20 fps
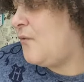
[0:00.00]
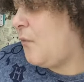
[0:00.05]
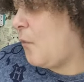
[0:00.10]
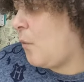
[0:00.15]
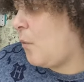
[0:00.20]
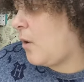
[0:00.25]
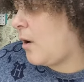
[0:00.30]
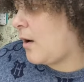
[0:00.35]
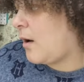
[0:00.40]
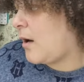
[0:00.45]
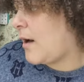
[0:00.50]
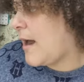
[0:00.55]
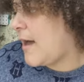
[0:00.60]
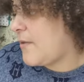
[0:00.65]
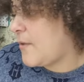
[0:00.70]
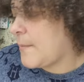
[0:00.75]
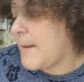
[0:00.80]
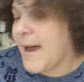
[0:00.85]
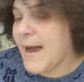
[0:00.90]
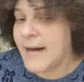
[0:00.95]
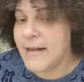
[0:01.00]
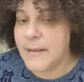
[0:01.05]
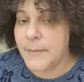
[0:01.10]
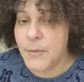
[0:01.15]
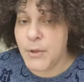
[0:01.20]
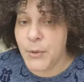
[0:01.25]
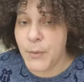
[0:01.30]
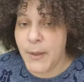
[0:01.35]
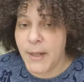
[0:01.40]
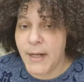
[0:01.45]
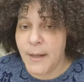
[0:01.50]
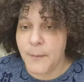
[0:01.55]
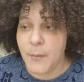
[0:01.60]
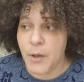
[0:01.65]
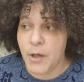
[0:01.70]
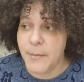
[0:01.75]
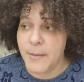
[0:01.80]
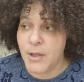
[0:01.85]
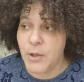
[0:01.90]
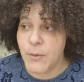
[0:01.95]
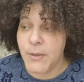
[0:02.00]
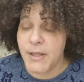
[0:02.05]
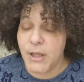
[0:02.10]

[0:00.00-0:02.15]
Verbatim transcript: for other bags, I'm doing, I'm going to be doing